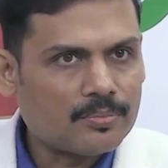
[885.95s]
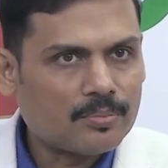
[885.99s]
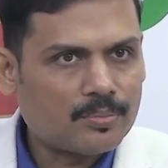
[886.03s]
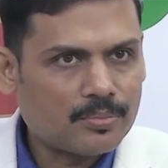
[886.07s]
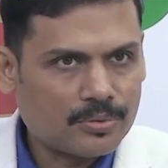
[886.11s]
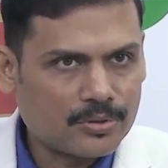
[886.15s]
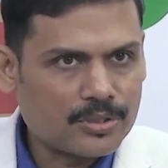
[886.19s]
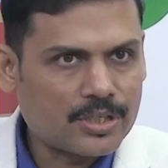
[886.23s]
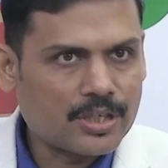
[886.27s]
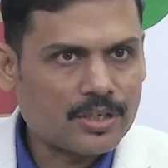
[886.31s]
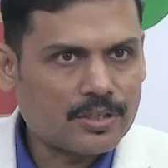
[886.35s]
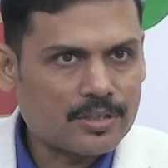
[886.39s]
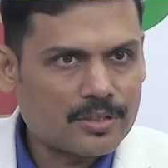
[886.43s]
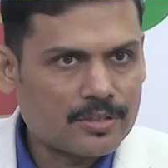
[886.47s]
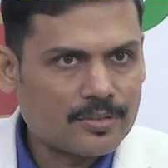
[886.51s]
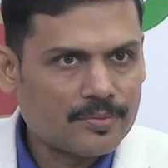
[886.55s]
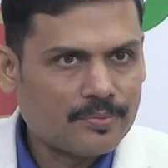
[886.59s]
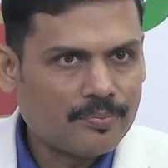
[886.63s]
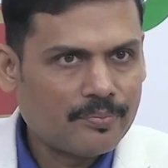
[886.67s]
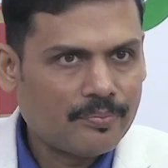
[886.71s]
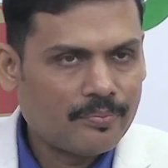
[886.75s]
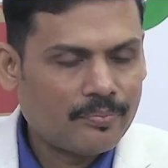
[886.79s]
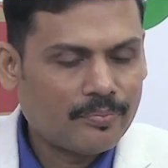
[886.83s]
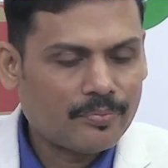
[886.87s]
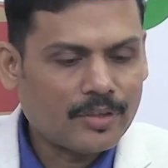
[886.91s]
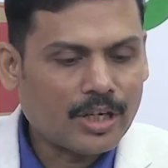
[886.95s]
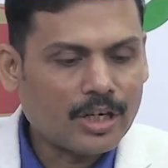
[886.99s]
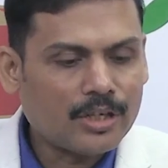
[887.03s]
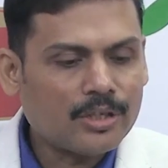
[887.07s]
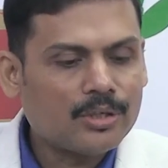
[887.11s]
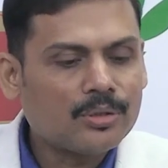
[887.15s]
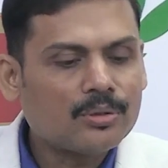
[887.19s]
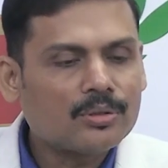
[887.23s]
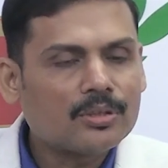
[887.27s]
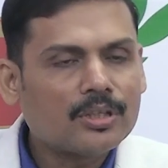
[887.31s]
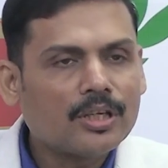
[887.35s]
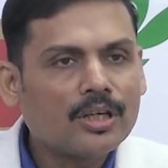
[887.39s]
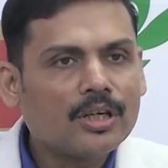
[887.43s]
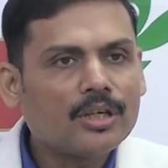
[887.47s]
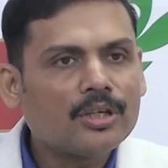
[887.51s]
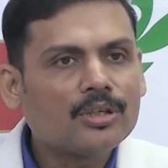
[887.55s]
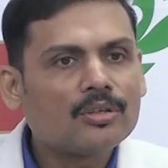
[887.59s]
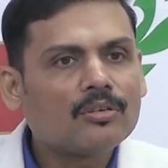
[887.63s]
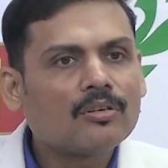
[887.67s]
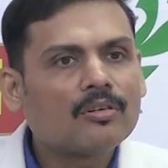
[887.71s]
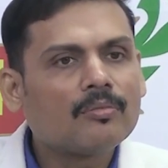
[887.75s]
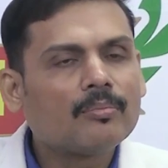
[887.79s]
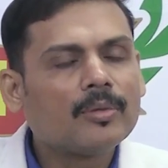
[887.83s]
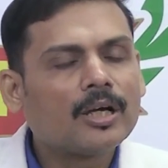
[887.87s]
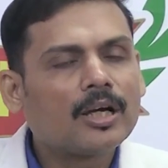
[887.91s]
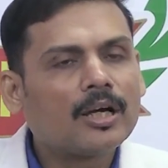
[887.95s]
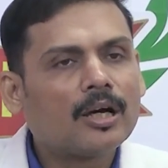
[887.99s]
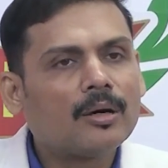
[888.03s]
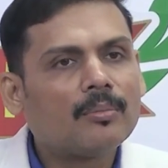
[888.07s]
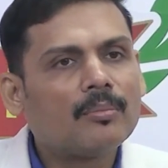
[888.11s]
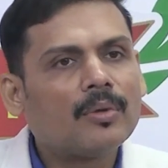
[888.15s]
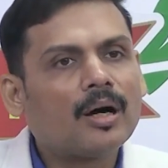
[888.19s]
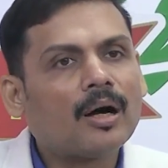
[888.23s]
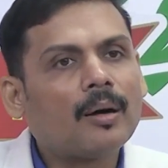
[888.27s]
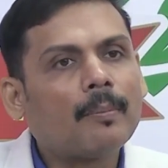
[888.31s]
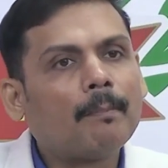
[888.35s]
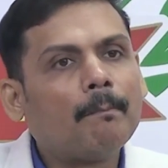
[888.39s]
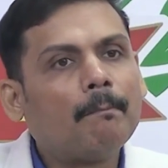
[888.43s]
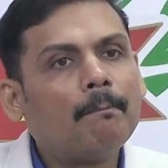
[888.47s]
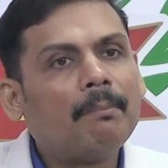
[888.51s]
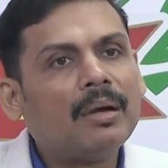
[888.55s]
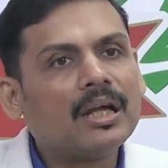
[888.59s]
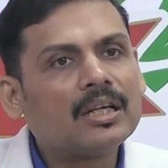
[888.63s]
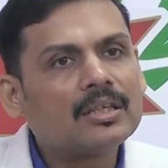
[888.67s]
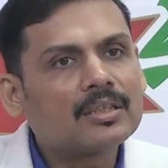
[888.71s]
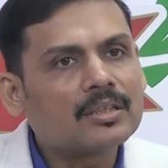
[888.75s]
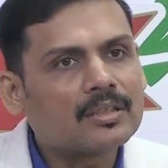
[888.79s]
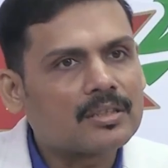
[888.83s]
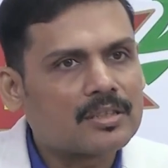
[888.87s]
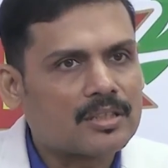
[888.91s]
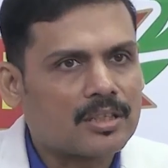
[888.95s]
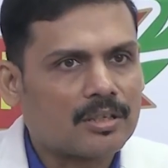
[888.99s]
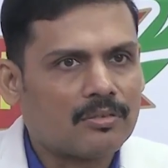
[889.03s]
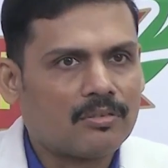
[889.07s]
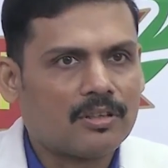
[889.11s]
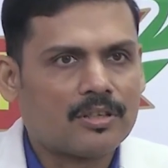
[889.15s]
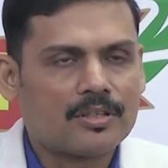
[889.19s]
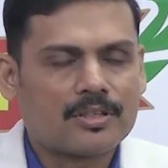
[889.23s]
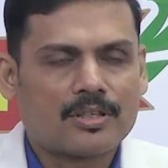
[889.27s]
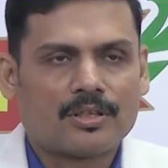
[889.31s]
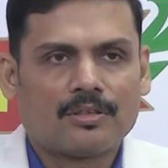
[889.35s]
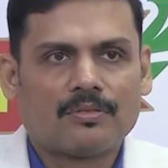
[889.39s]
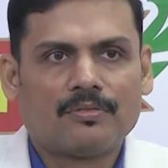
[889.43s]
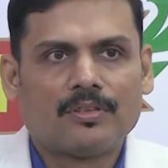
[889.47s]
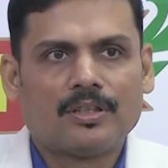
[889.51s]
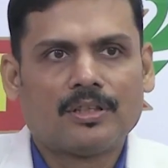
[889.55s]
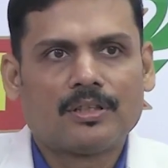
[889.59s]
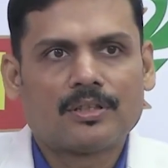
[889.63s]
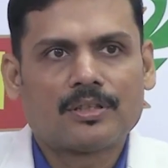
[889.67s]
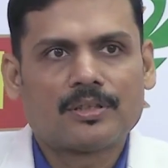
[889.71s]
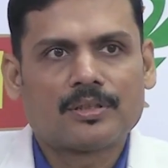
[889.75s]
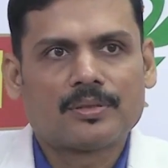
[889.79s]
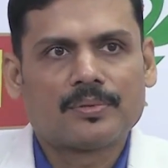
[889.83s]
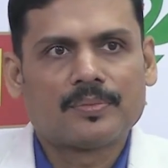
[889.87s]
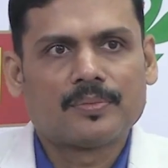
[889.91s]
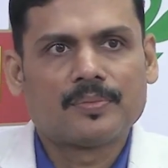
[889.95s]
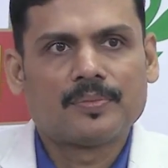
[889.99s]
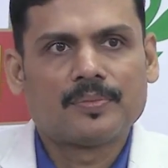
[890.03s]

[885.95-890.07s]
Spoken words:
possess that you think you will become a better civil servant?